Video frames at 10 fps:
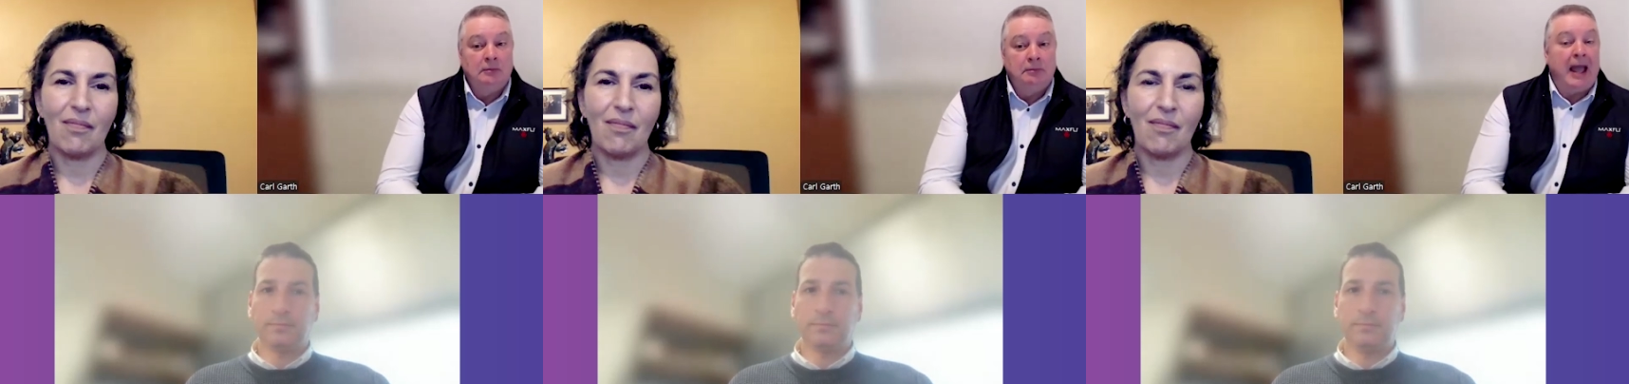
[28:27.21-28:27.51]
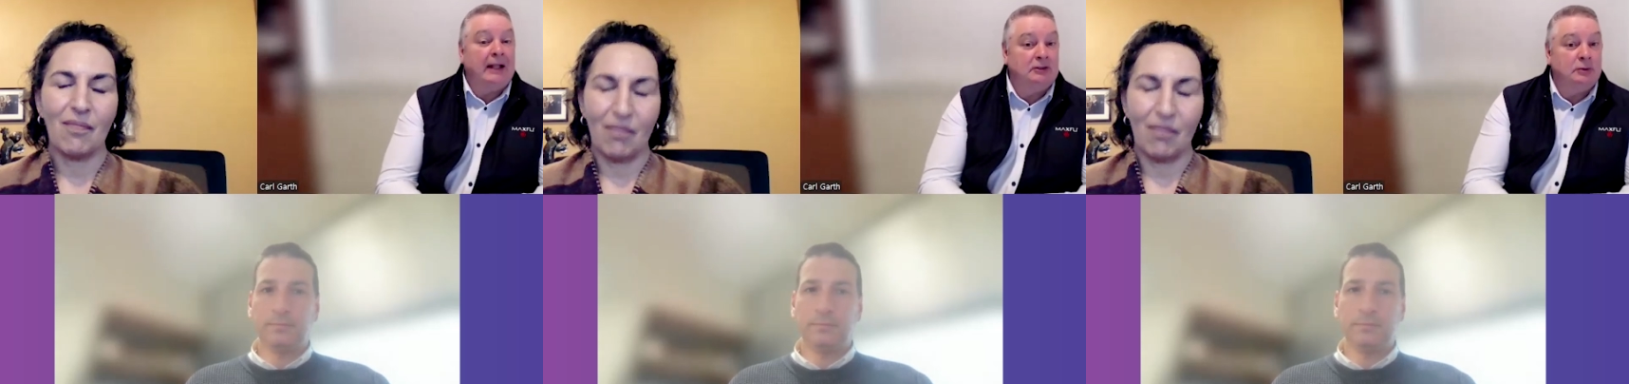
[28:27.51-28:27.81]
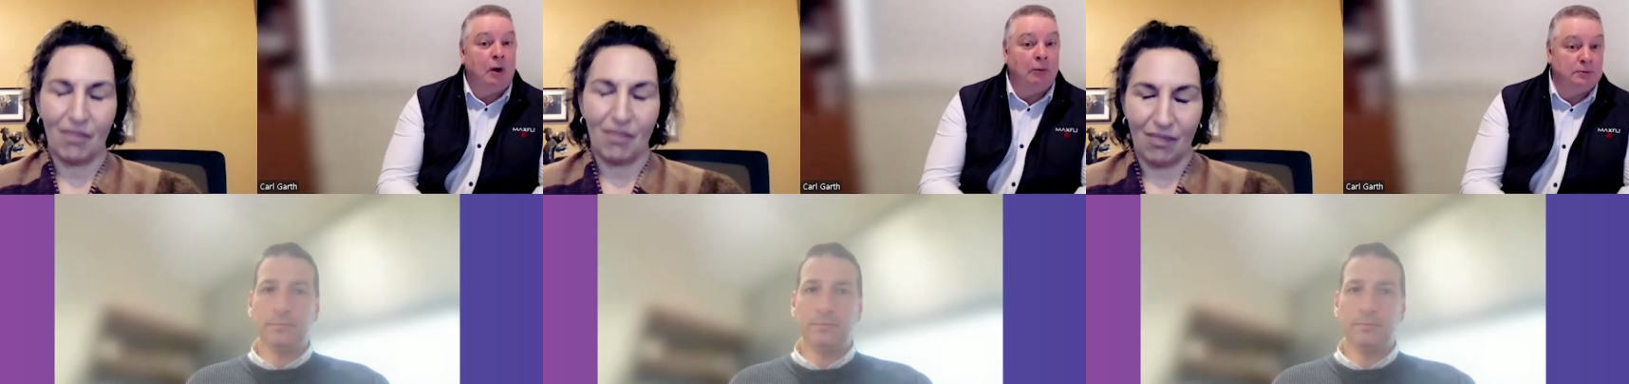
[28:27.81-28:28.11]
Speaker 1: back
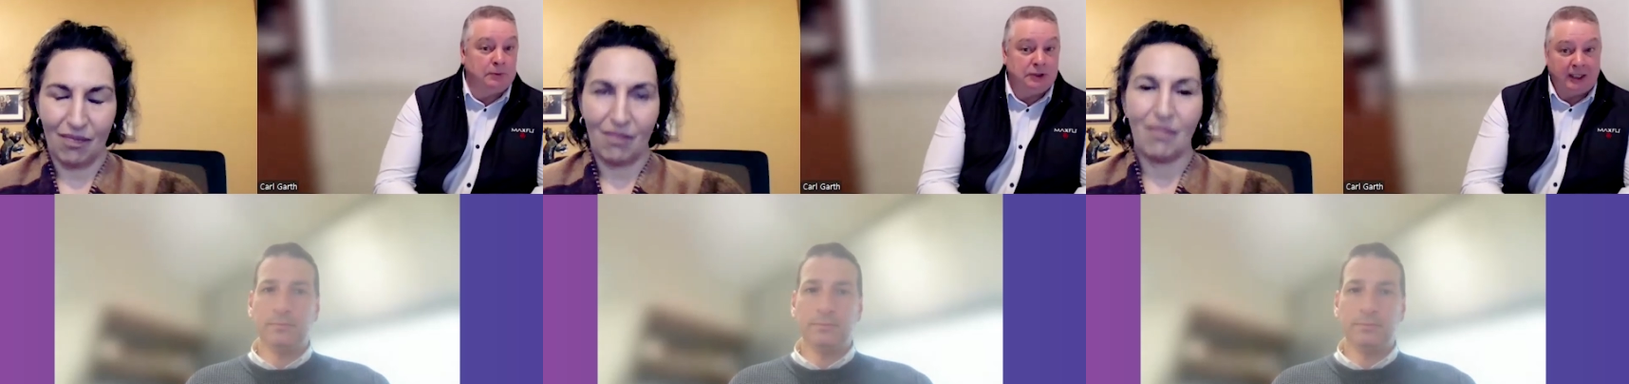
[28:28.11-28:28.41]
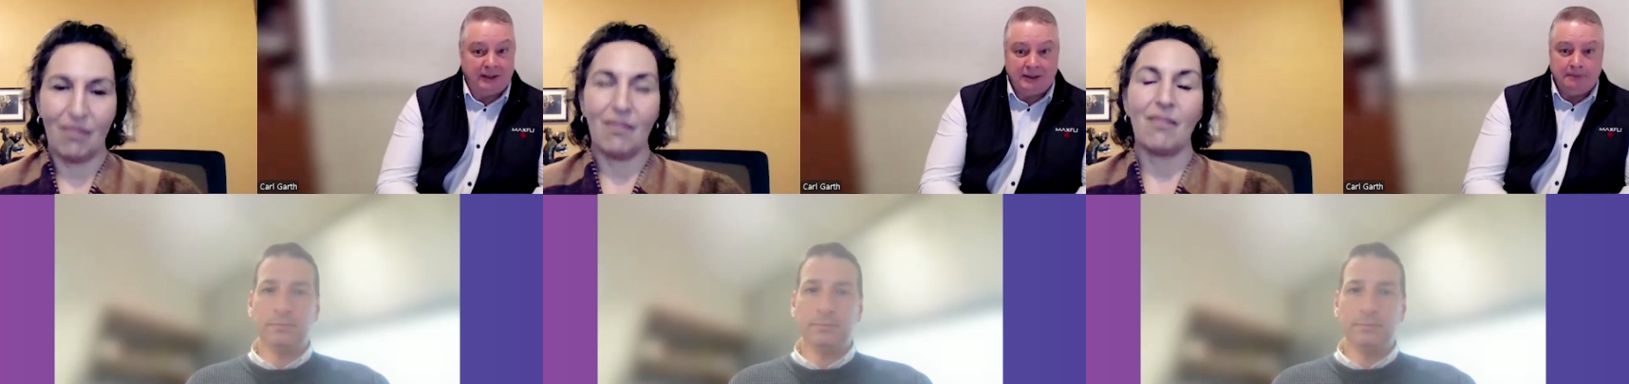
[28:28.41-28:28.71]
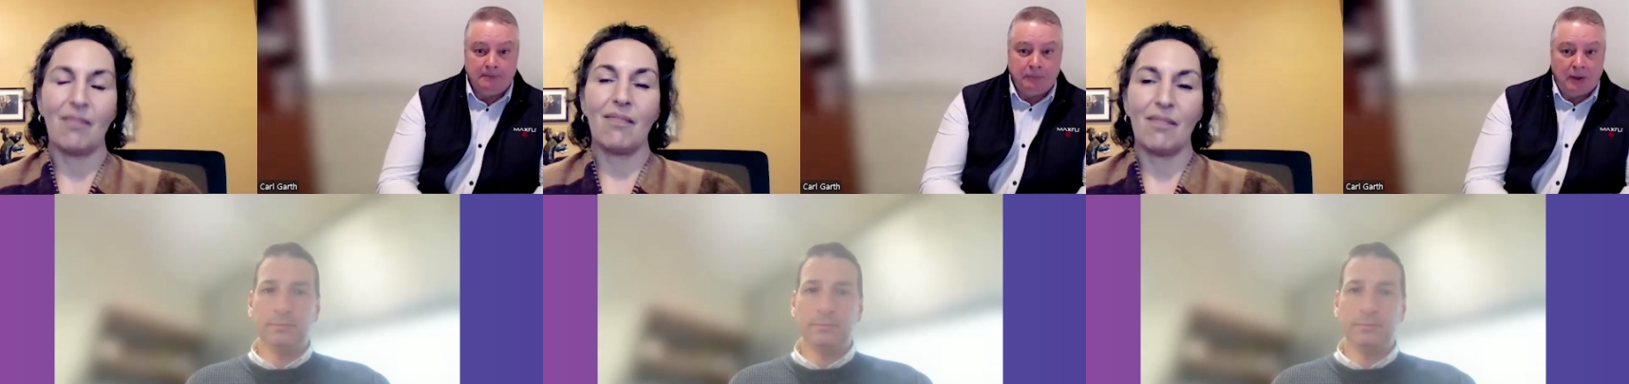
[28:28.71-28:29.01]
to what was projected
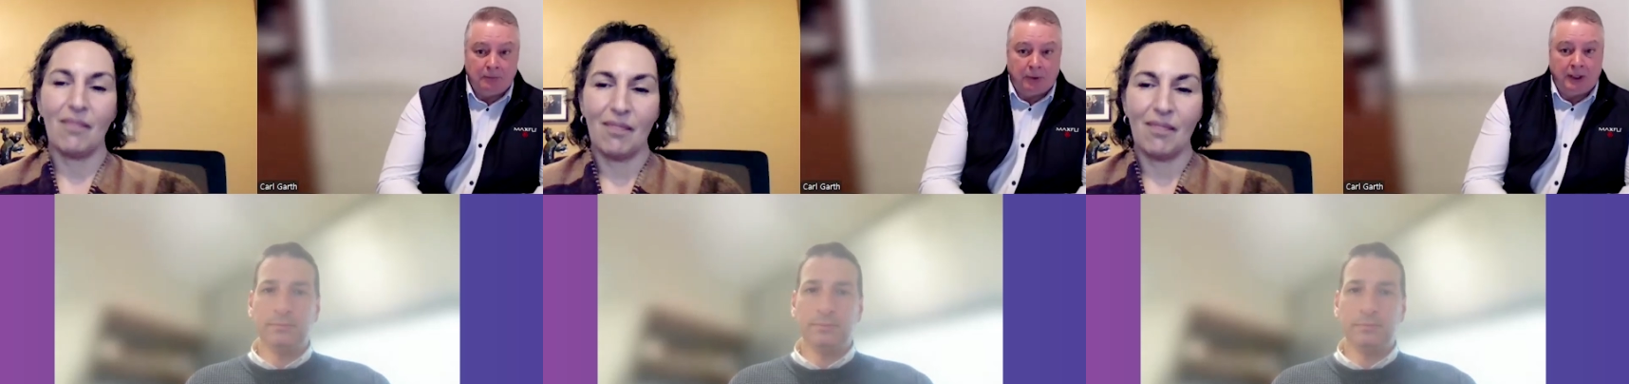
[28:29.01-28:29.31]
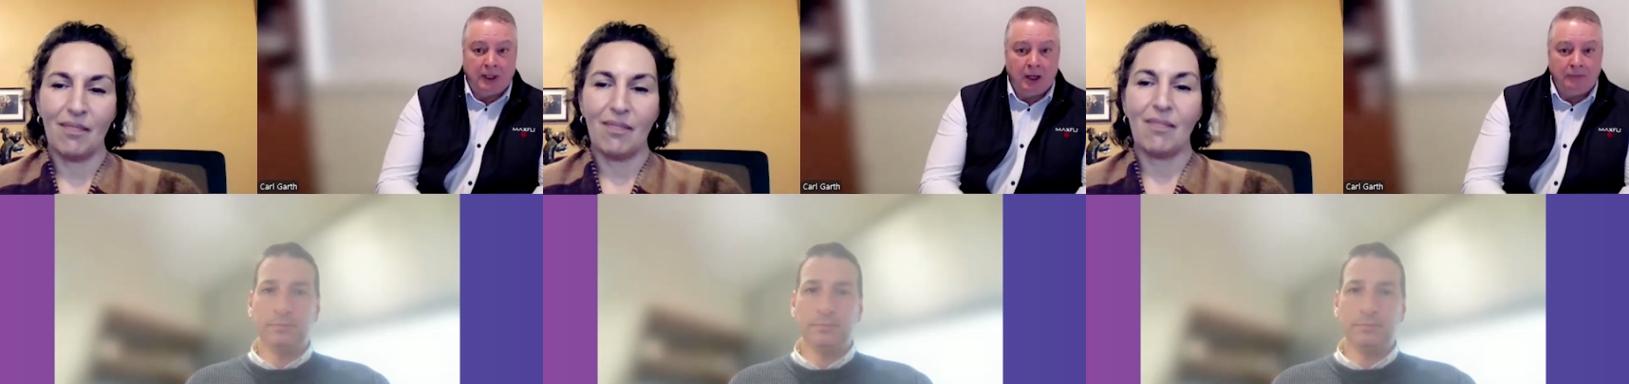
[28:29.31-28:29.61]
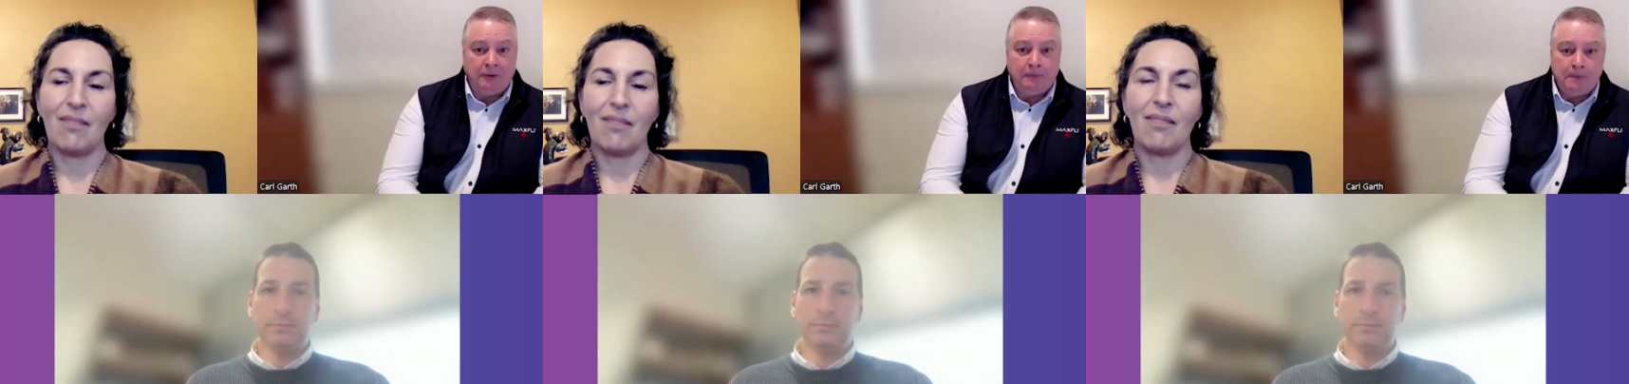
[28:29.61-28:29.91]
pre
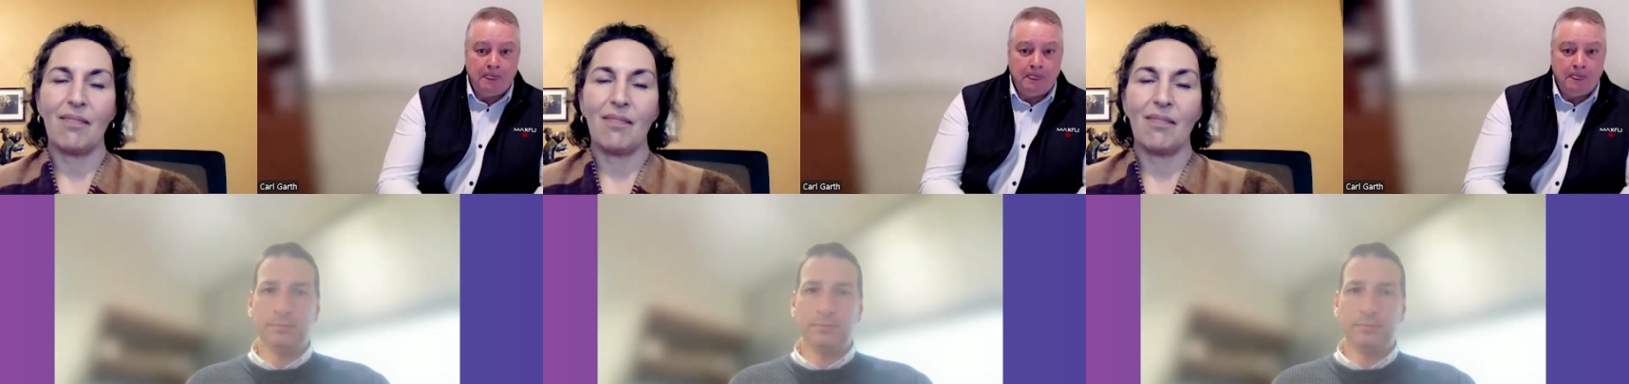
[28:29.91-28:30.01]
COVID.